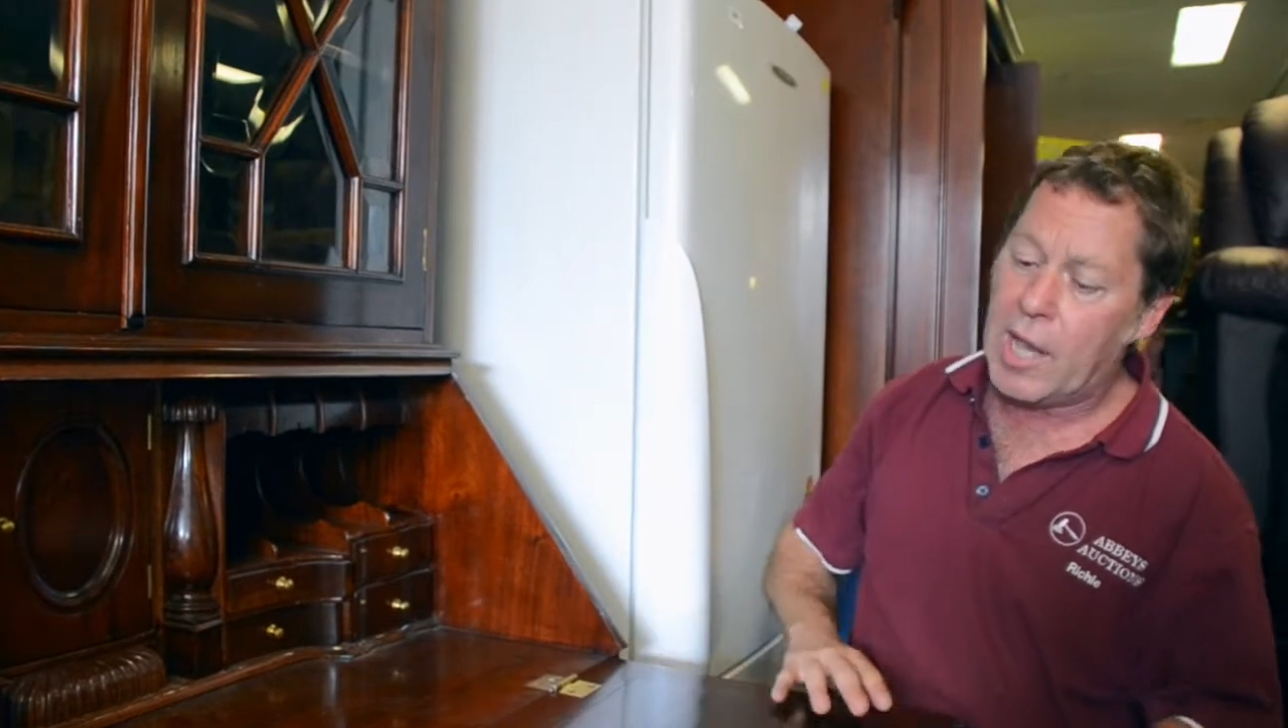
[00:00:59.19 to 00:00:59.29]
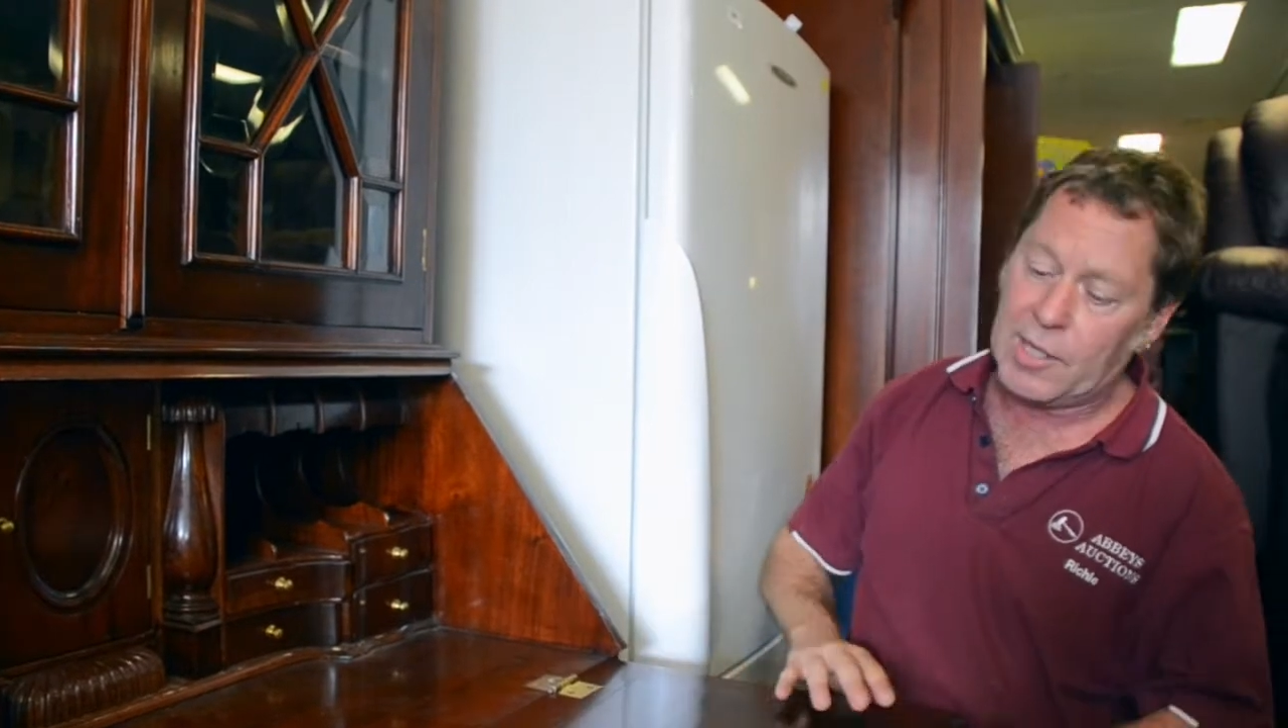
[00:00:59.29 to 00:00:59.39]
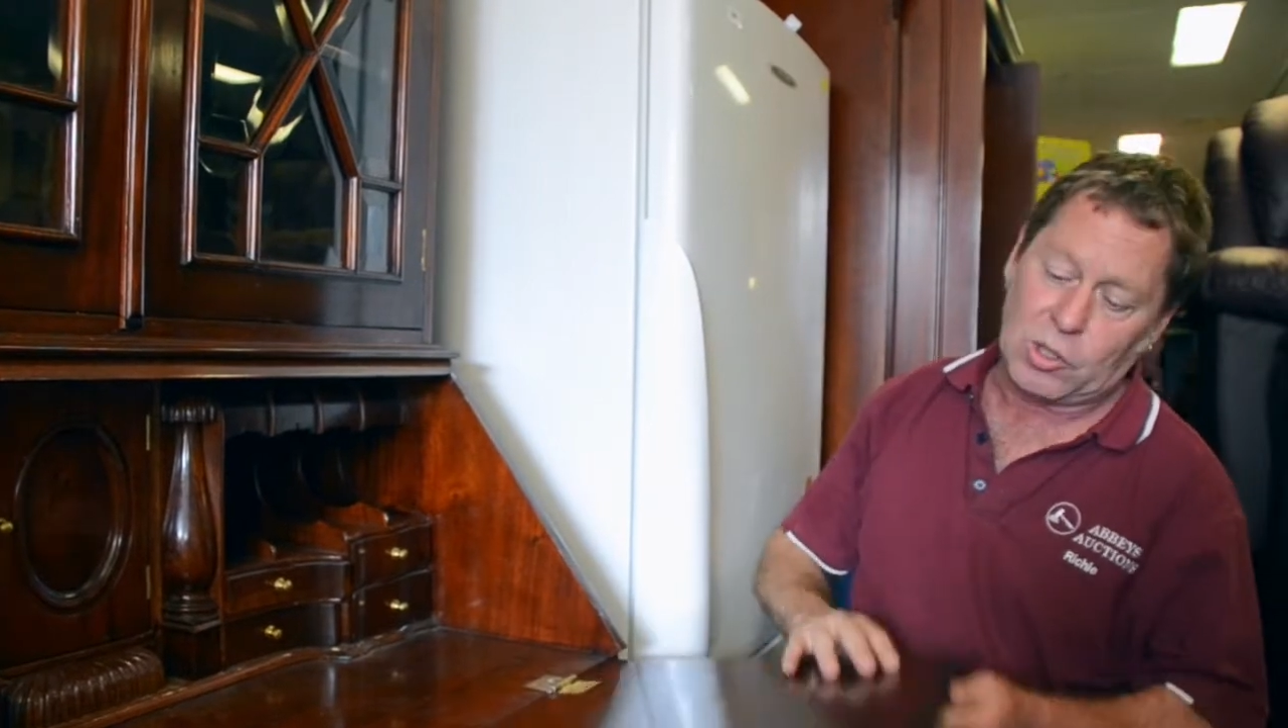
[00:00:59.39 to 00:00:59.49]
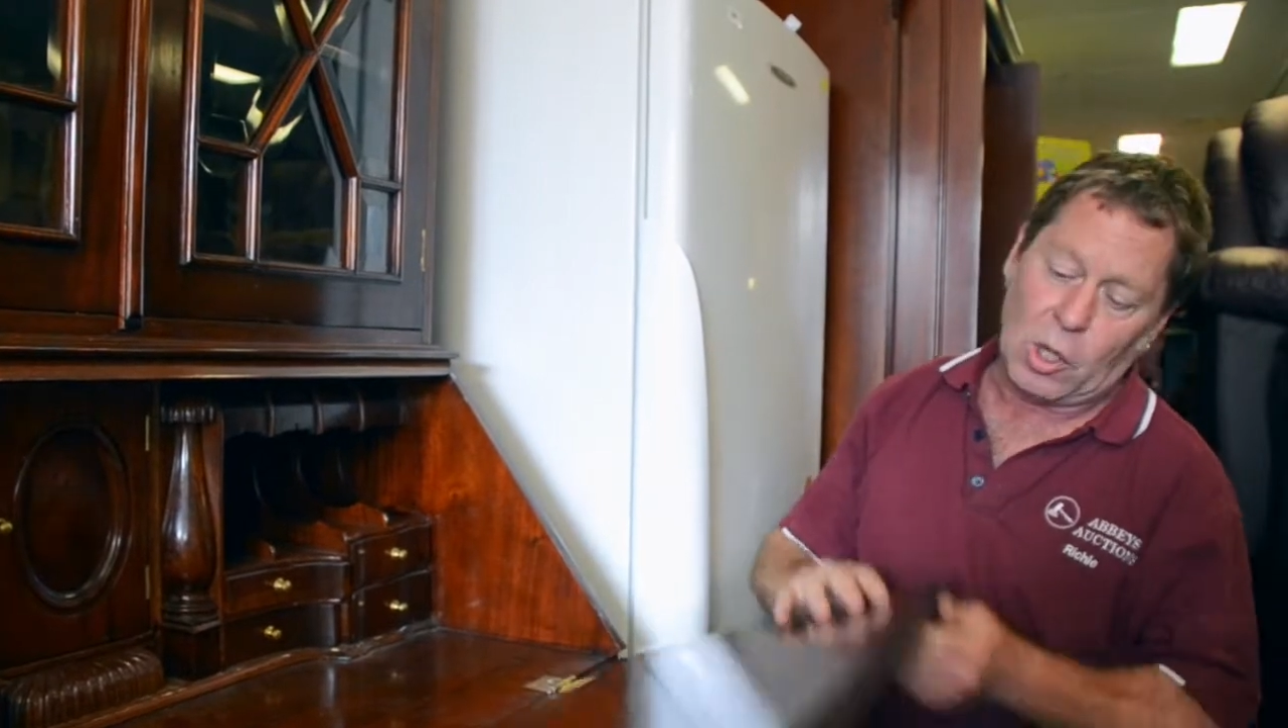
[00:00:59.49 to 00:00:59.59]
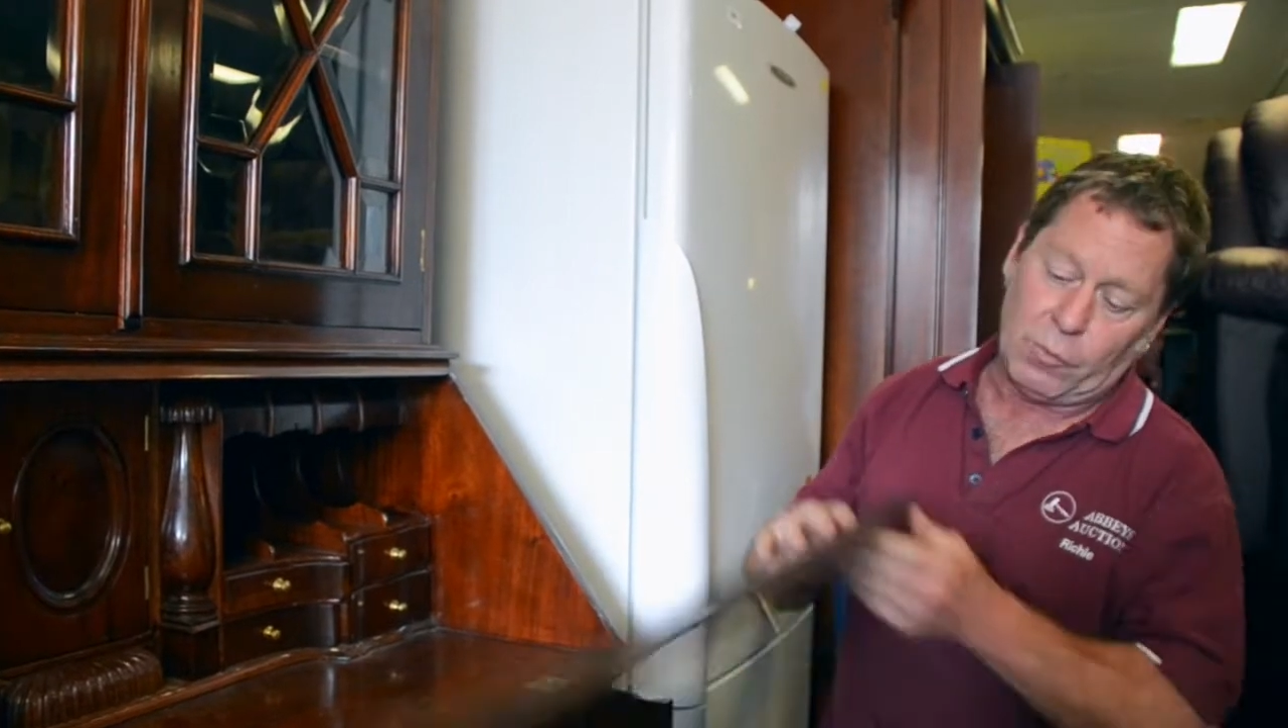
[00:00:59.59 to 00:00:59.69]

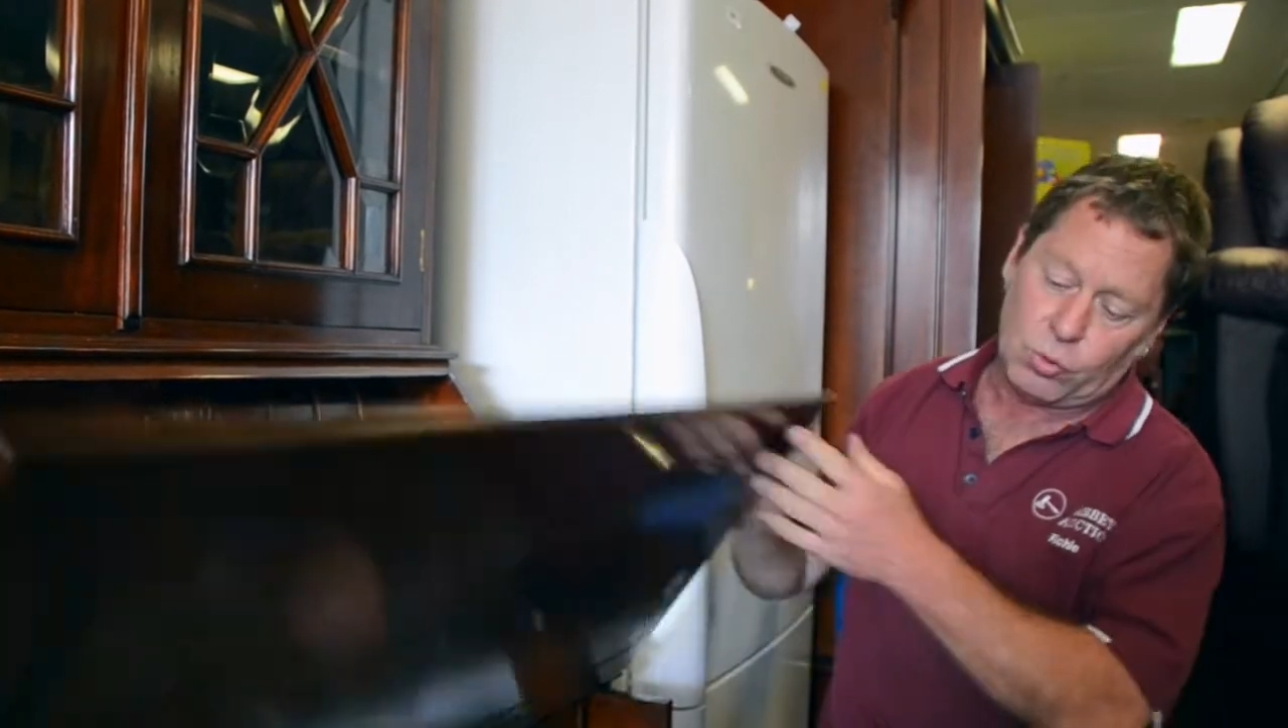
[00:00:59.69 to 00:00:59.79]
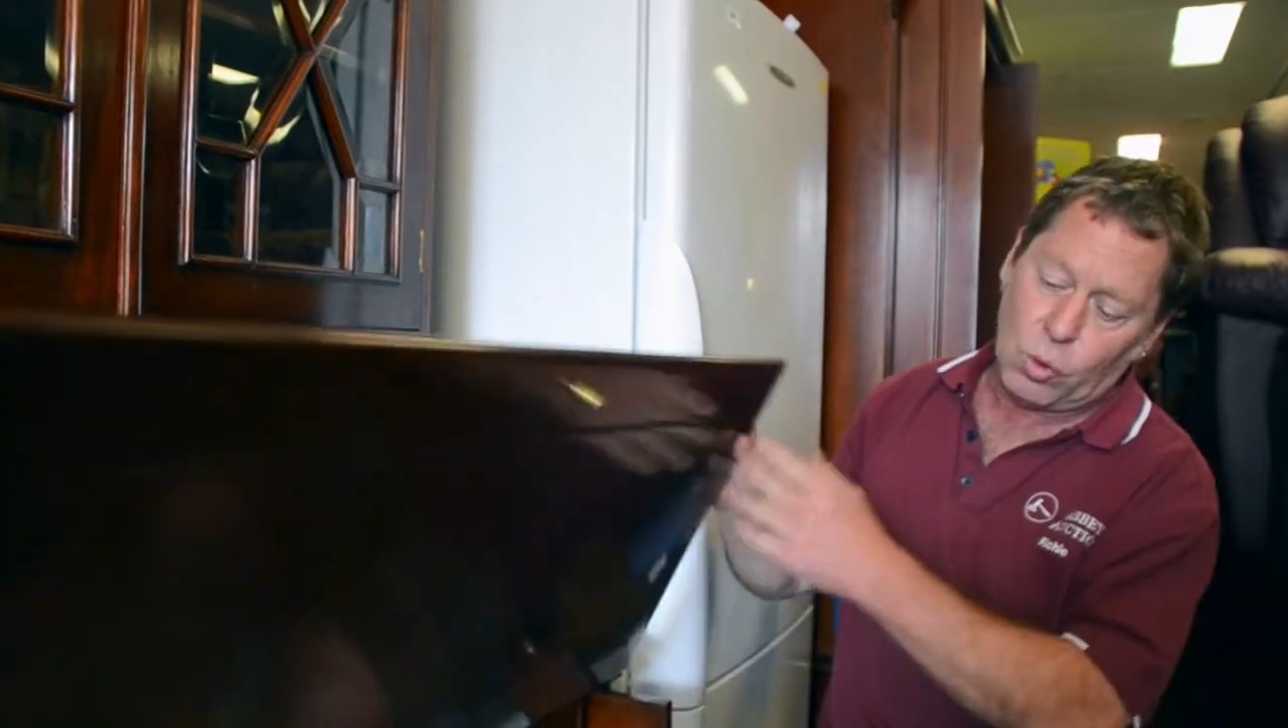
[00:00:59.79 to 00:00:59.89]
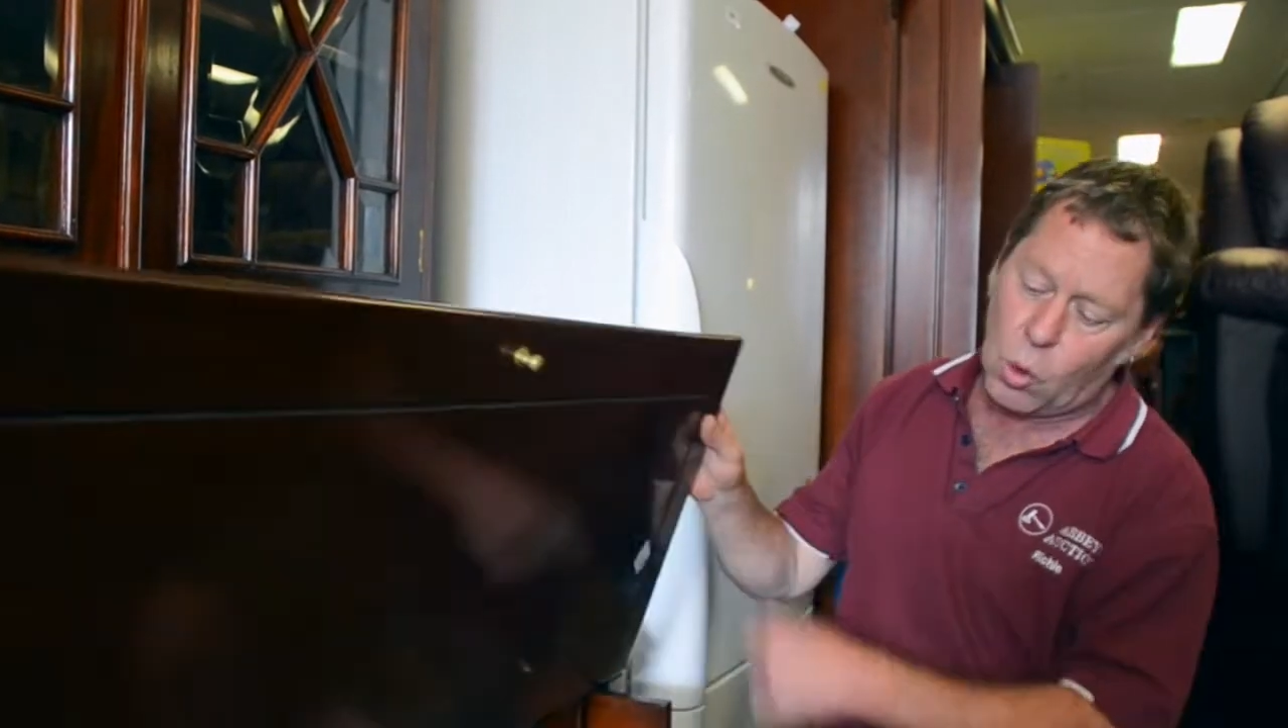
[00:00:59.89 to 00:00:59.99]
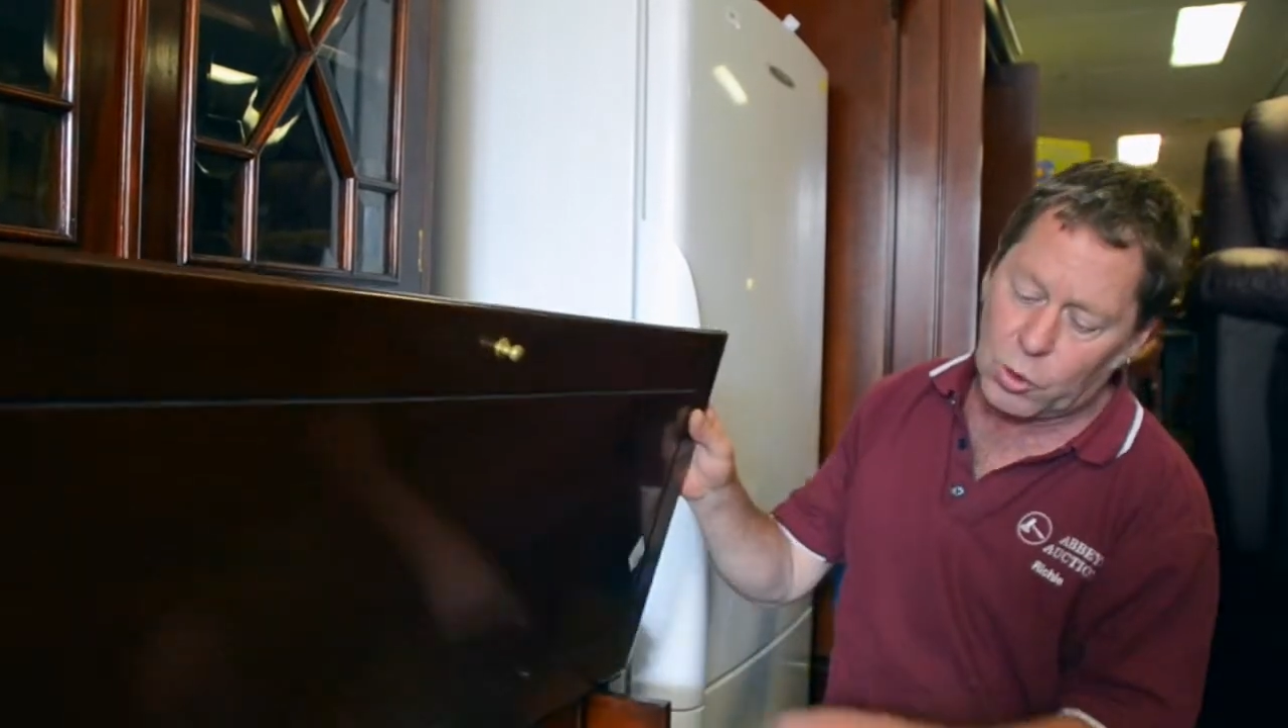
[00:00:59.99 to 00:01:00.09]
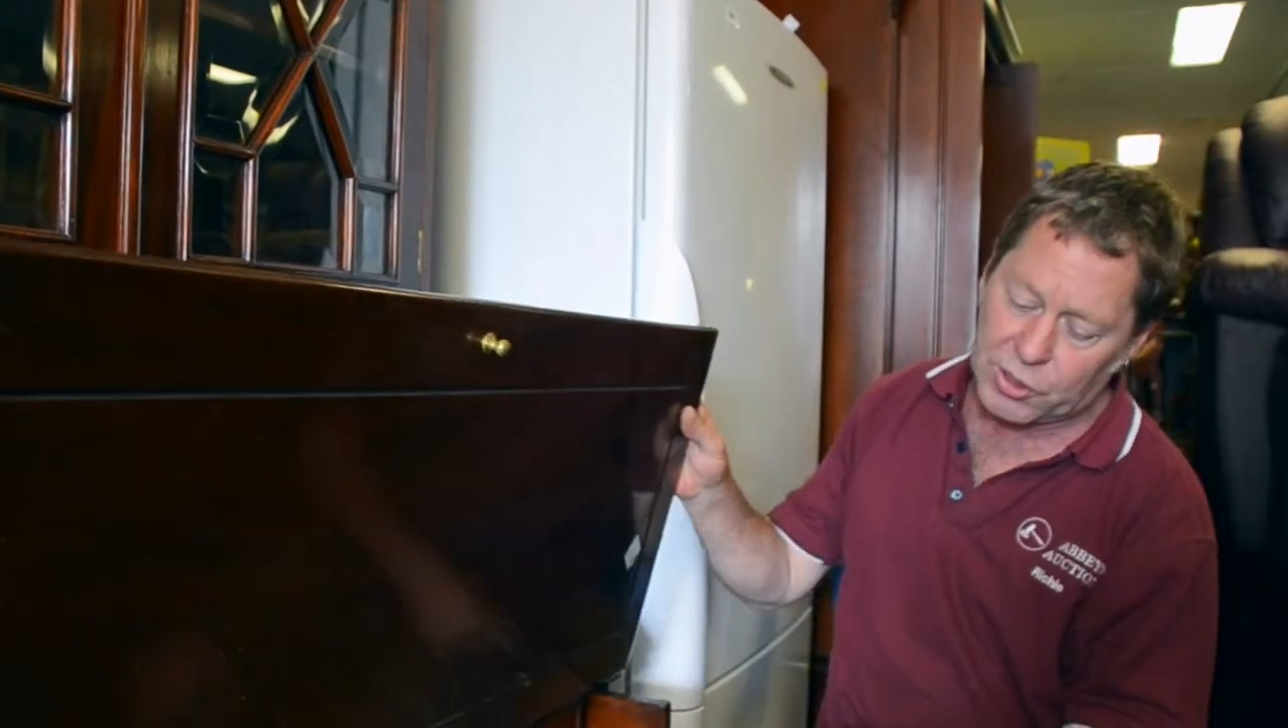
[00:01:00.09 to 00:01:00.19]
it's got
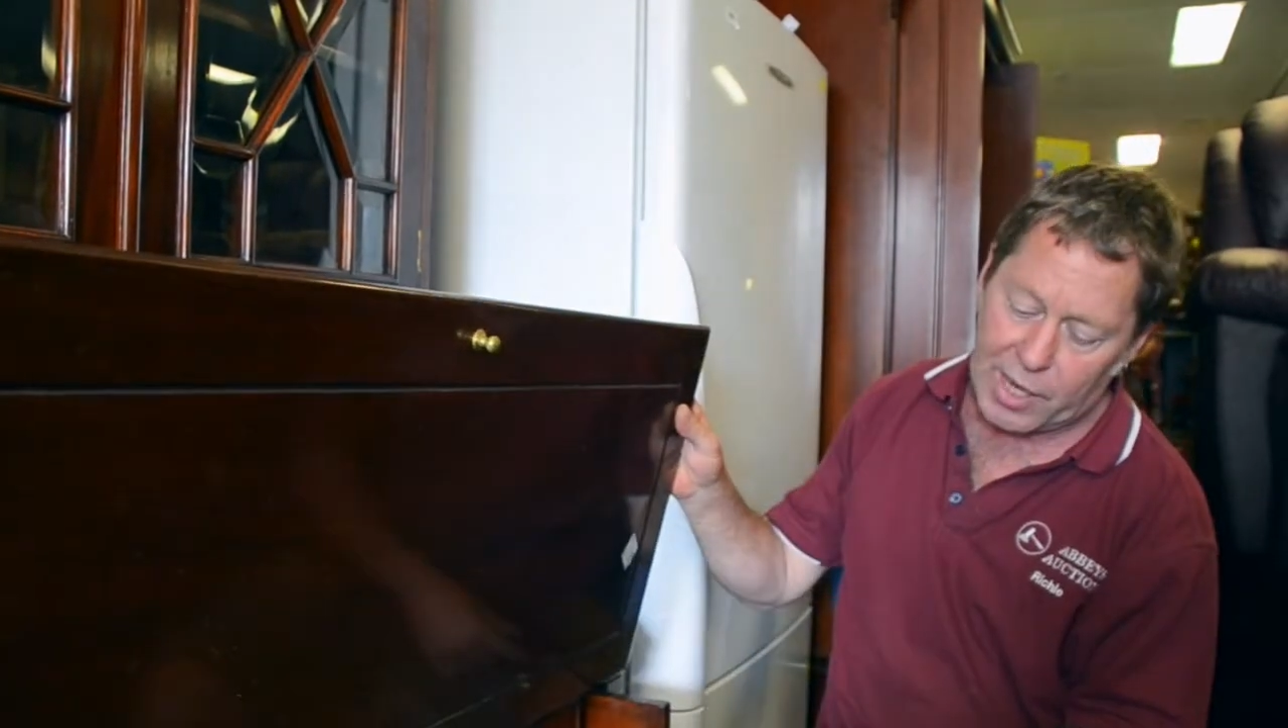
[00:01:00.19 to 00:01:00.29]
drawers